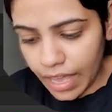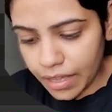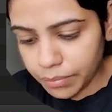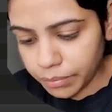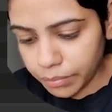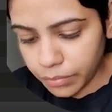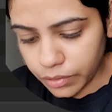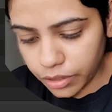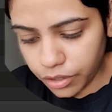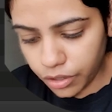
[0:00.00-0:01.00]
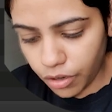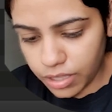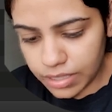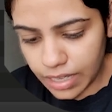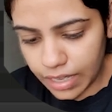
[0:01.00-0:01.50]
M
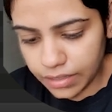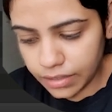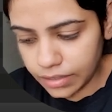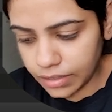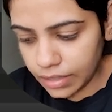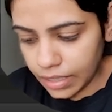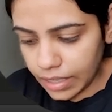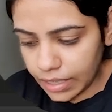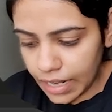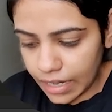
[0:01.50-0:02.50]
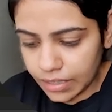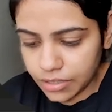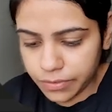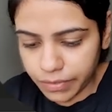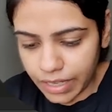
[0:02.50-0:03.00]
cross N, that
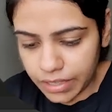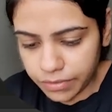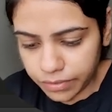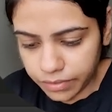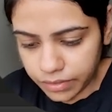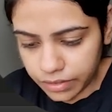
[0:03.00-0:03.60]
is 5